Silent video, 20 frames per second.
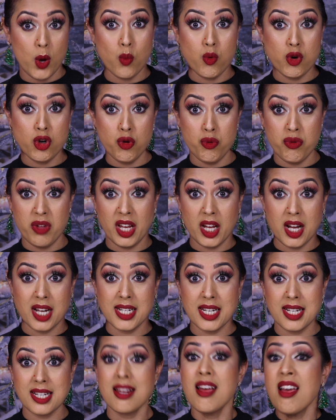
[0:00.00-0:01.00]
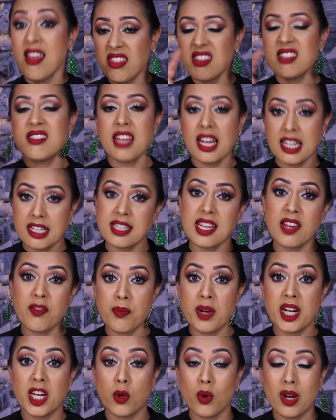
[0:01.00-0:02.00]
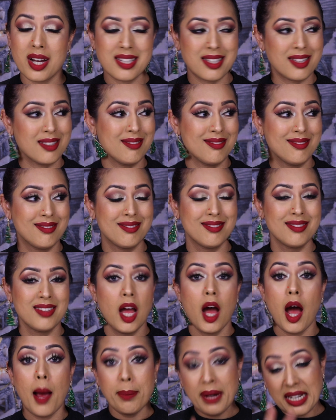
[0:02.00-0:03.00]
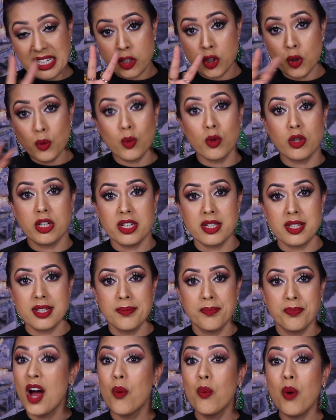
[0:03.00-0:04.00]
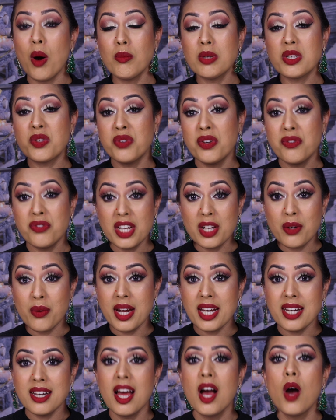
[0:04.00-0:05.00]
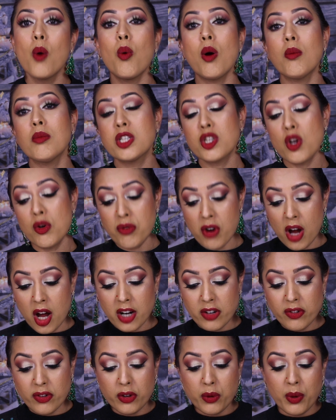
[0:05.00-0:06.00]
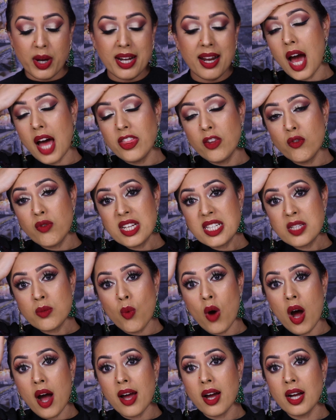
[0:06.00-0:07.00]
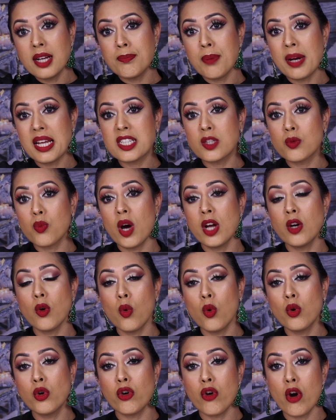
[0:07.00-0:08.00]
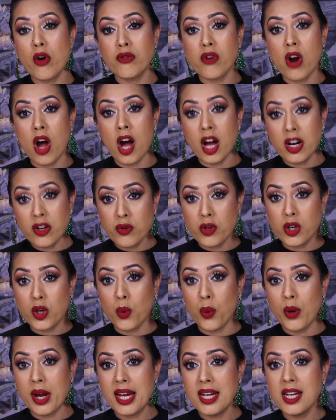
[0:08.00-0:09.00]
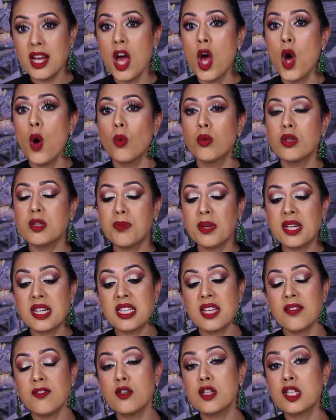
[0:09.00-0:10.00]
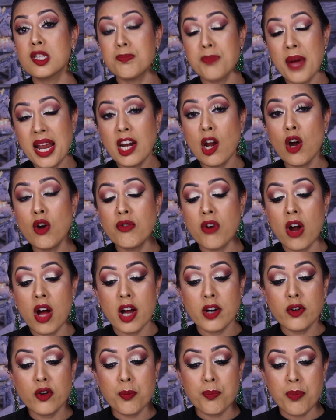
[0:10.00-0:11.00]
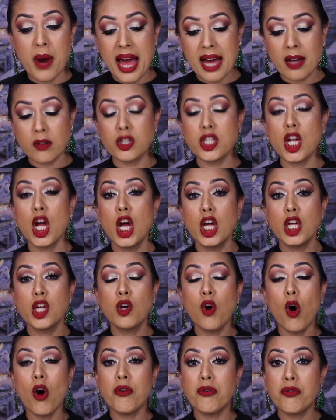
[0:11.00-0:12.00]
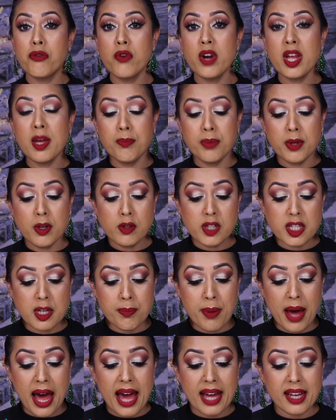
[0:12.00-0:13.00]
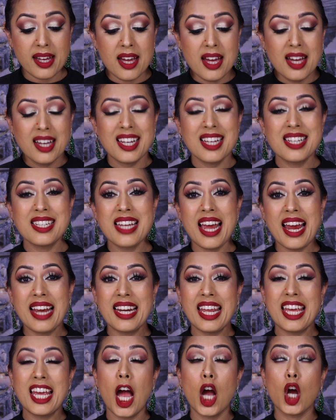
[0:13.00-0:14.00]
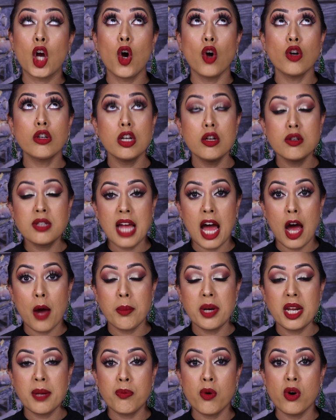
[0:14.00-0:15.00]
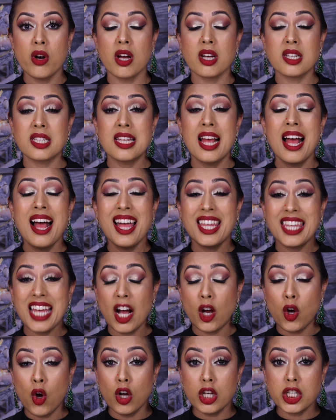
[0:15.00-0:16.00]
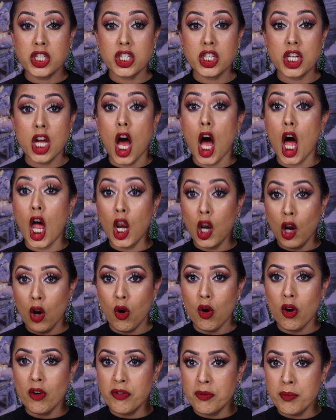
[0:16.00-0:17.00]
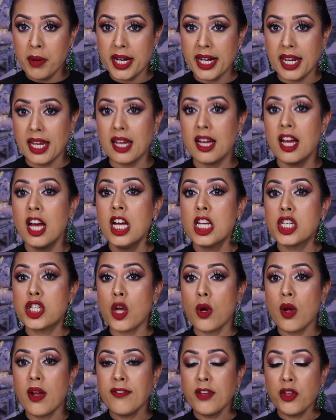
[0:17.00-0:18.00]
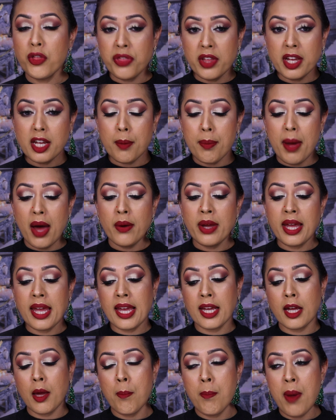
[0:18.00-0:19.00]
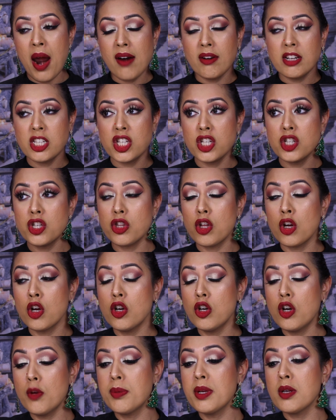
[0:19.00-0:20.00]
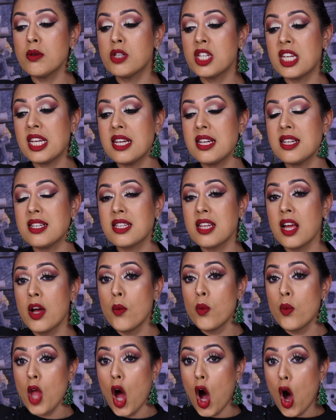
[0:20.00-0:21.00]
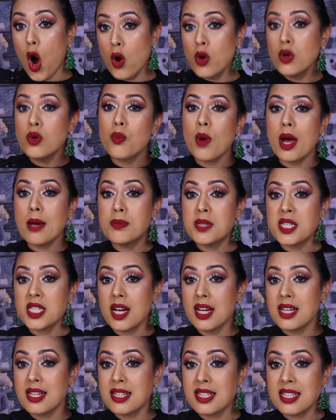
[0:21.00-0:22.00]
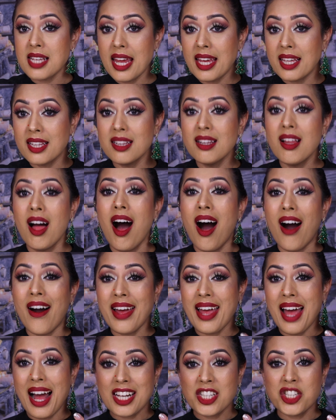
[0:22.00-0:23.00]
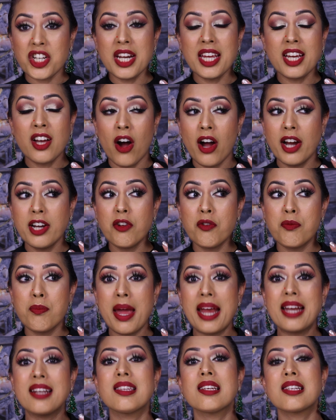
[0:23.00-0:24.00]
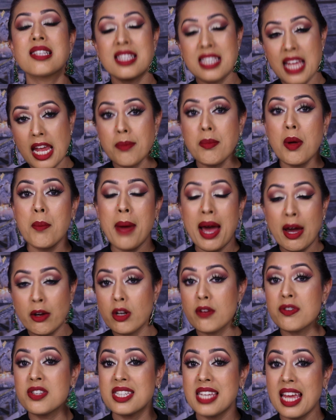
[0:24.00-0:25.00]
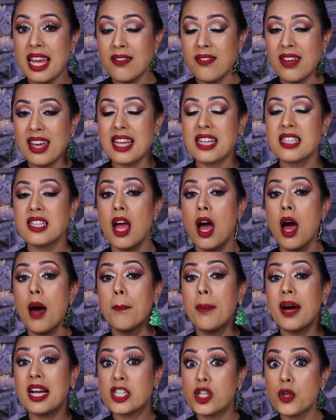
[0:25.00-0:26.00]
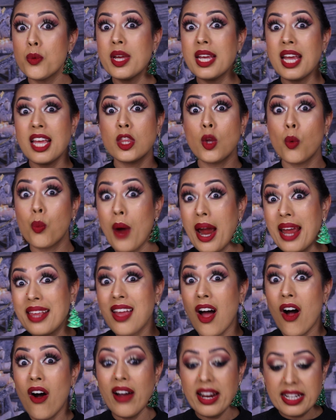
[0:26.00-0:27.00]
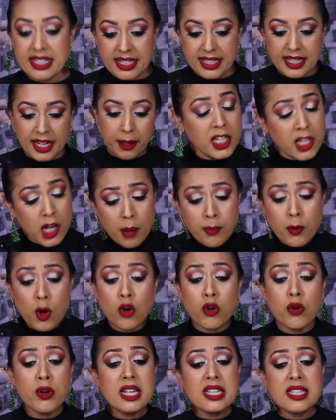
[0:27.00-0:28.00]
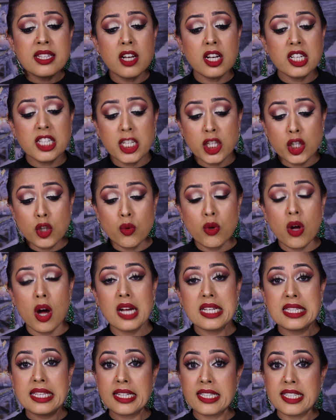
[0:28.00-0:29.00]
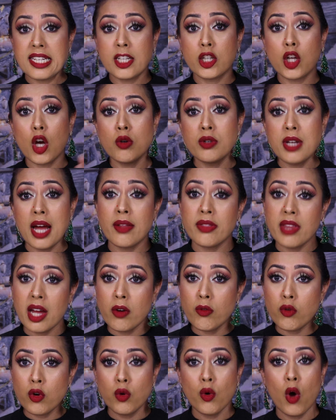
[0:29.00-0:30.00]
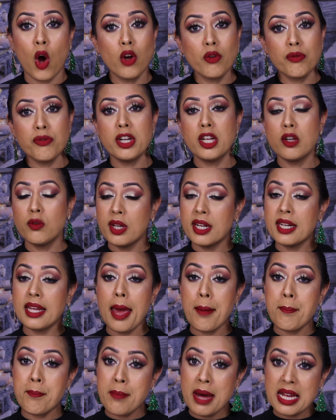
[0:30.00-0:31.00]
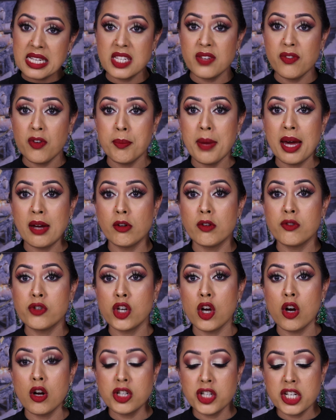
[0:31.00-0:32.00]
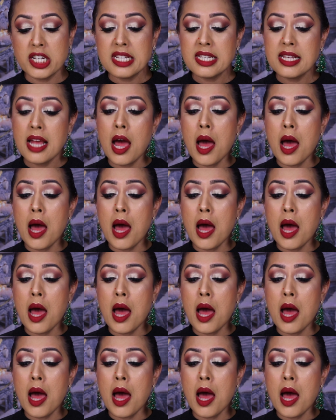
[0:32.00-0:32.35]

What do you think I did? This is how you save money, you guys. I placed two orders. One was 50 quid, one was over 100 quid. And the reason why I placed one order over 100 quid was because if you spent over 100 pounds, you got a free beauty bag containing God knows how many products that cost a lot of money. So if you think about it, in comparison to the Huda Beauty's own website sale, I actually kind of made the same amount of savings, by doing it the way that I did it. Now, I'm not criticizing you guys that did go down that route. Hopefully, you didn't get a massive amount of charges.